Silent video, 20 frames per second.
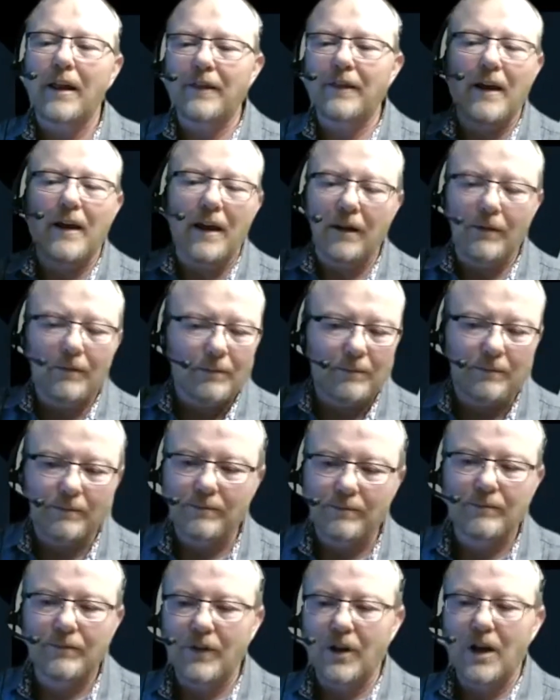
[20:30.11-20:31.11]
I'm
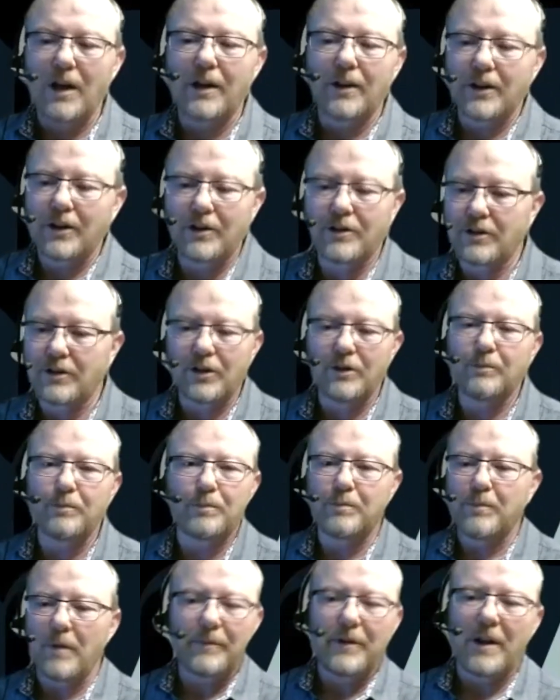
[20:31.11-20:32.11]
not
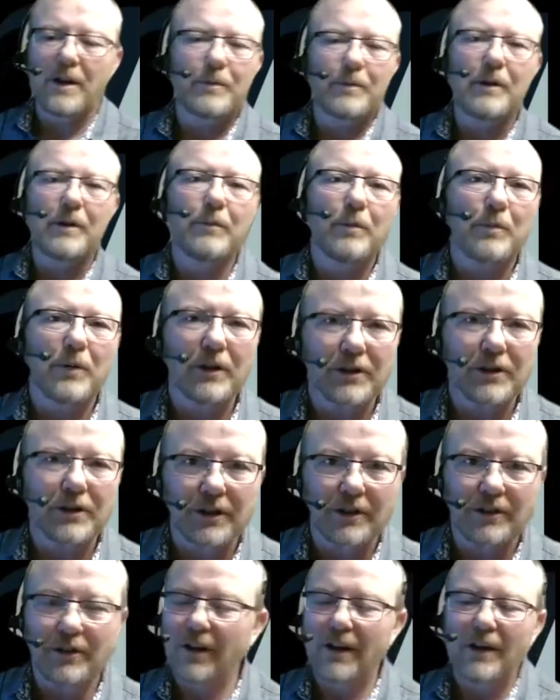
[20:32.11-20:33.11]
a people person
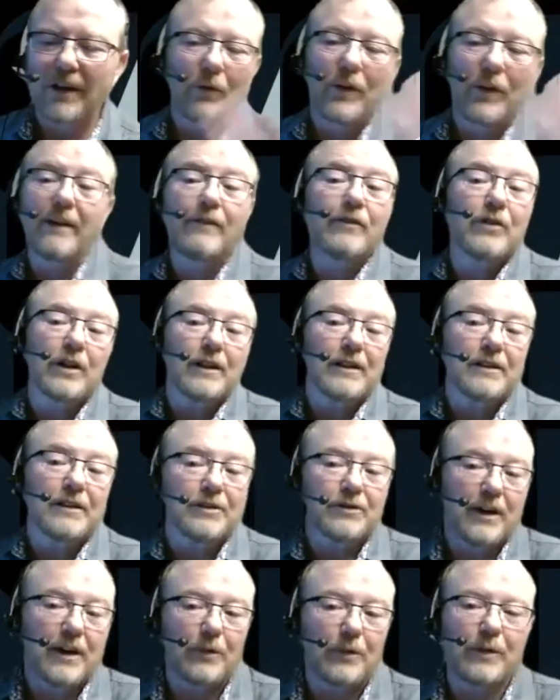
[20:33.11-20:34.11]
or whatever it is,
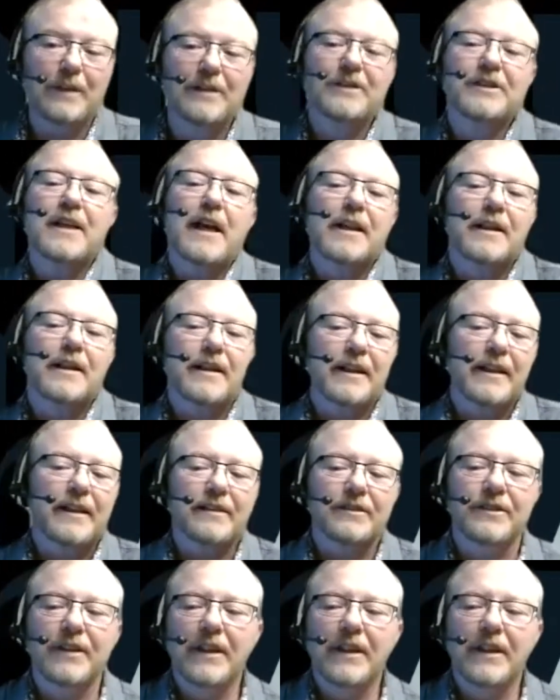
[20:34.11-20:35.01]
right? We decide things